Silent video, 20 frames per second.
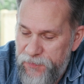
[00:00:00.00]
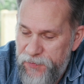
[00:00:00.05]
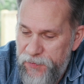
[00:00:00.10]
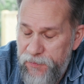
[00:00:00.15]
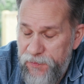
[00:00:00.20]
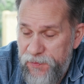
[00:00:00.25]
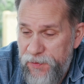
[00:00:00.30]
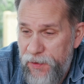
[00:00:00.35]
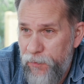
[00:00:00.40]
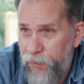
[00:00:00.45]
So
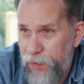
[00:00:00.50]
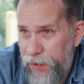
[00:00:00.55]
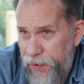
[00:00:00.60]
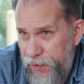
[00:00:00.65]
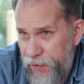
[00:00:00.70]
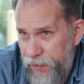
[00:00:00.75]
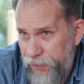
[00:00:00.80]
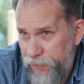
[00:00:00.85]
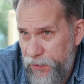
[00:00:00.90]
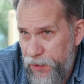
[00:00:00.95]
you started
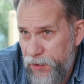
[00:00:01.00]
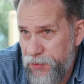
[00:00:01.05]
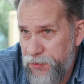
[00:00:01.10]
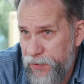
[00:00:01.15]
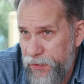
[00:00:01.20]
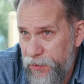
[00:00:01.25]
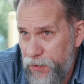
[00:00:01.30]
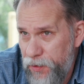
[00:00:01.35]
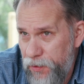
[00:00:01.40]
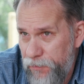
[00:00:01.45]
working in
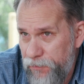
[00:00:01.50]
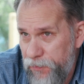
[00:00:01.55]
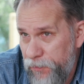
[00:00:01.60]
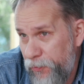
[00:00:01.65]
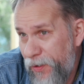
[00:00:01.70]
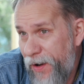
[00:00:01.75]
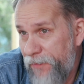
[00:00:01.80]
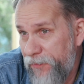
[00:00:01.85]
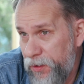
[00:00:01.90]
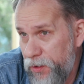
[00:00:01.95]

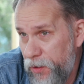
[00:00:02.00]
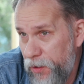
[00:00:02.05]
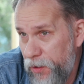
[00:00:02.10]
private